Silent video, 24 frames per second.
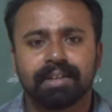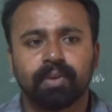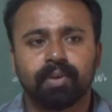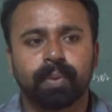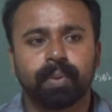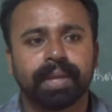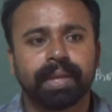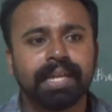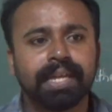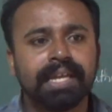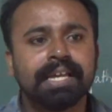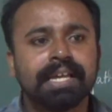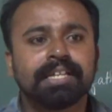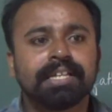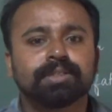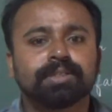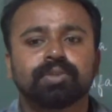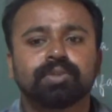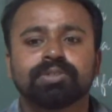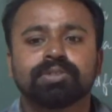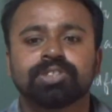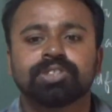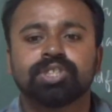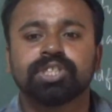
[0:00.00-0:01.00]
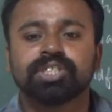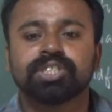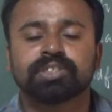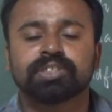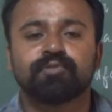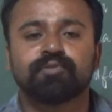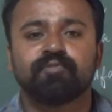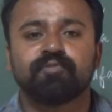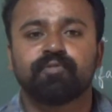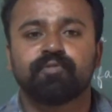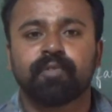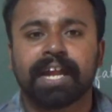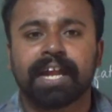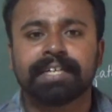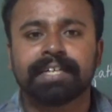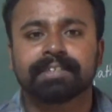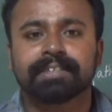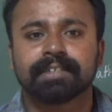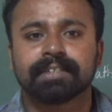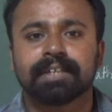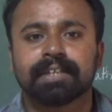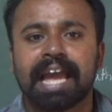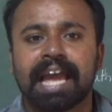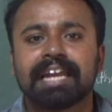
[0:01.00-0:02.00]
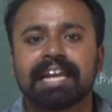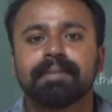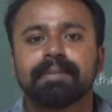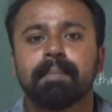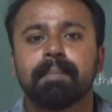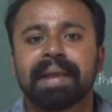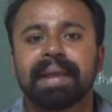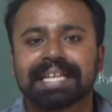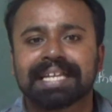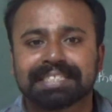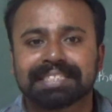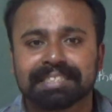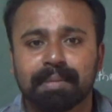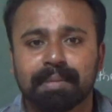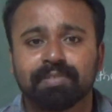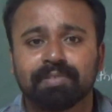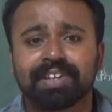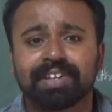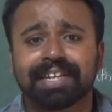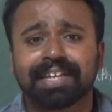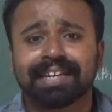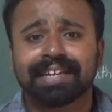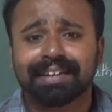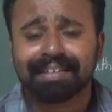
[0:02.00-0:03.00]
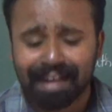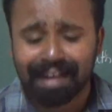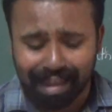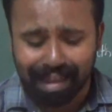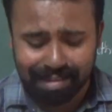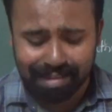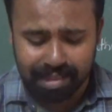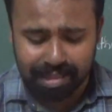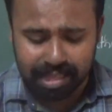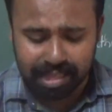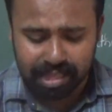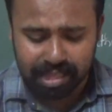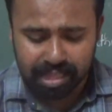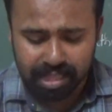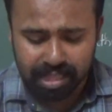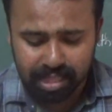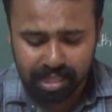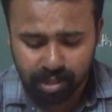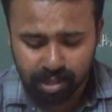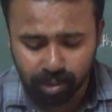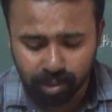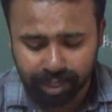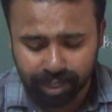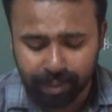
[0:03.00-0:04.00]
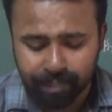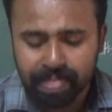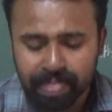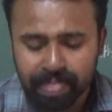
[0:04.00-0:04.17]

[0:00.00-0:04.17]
Okay, so she just frightened and making some of the cry. Okay,